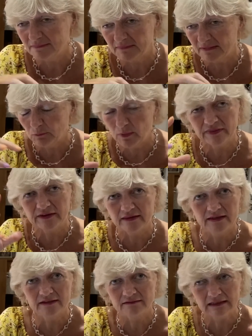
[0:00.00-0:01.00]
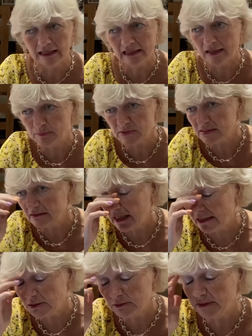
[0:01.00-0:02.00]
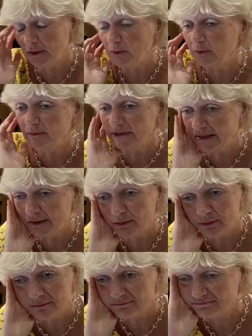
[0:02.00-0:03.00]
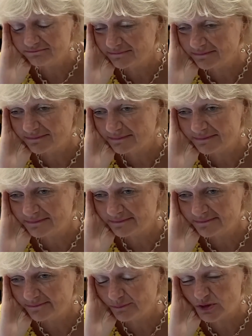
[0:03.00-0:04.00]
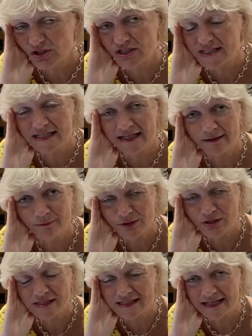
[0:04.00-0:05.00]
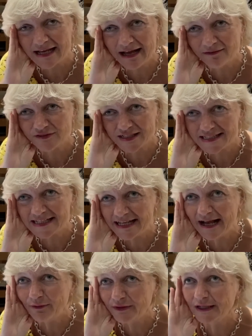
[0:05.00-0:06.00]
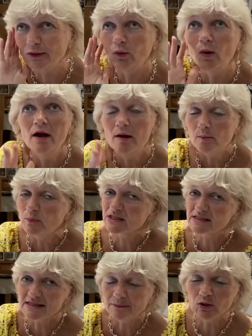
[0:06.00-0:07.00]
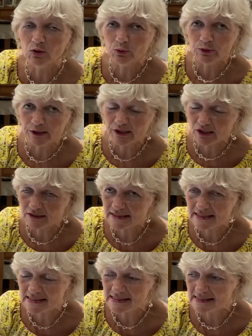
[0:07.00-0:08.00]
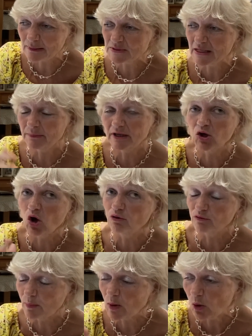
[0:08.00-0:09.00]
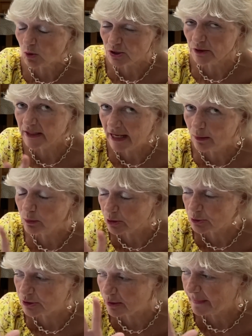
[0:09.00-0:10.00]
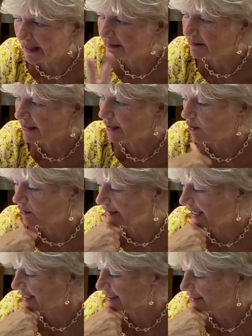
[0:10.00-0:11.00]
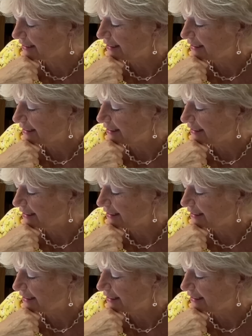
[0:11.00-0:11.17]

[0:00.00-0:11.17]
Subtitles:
Whether they collapse, I don't know, you know. We'll just see, have to see how they go. But since I'm not going on holiday till September, I can't report on how good or bad they are yet.